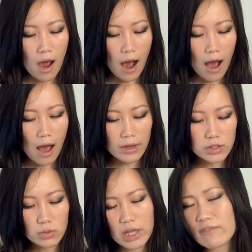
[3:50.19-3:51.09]
I
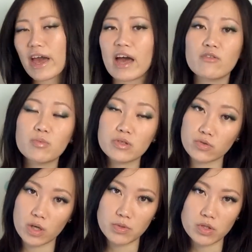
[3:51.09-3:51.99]
don't have heavy
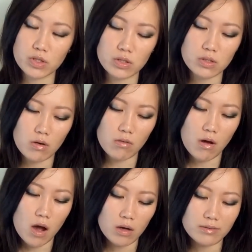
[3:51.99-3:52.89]
prescription, so
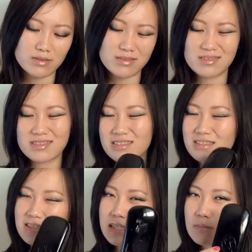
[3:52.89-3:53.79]
uh,
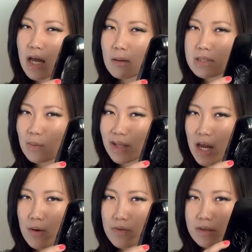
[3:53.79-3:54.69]
sometimes I would
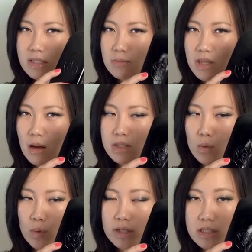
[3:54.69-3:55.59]
carry this, sometimes I
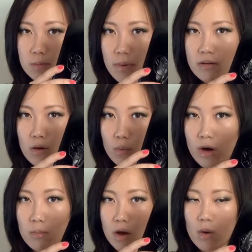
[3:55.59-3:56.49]
wouldn't, depend on
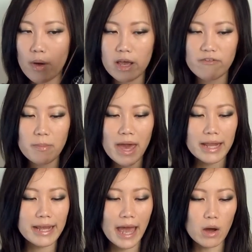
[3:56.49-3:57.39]
where I'm going. If I'm
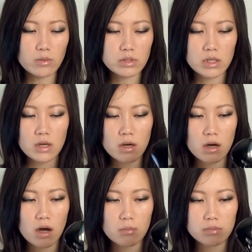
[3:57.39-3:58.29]
heading out
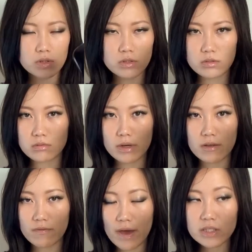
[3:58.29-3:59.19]
um, to an
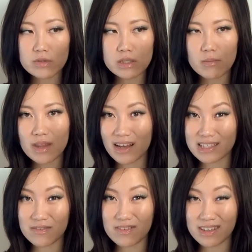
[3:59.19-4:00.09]
event or something, I
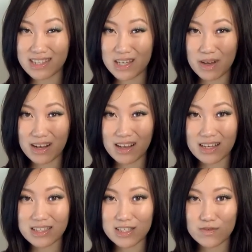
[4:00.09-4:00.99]
definitely need my
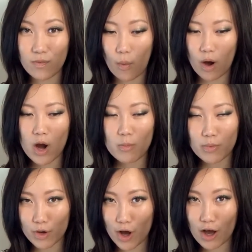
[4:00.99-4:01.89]
glasses for
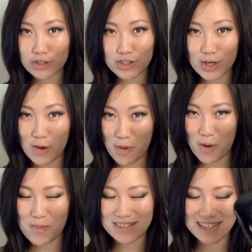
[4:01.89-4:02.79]
precautionary
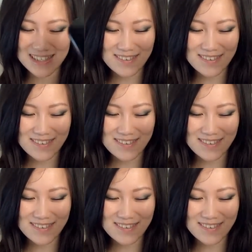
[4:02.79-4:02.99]
purposes.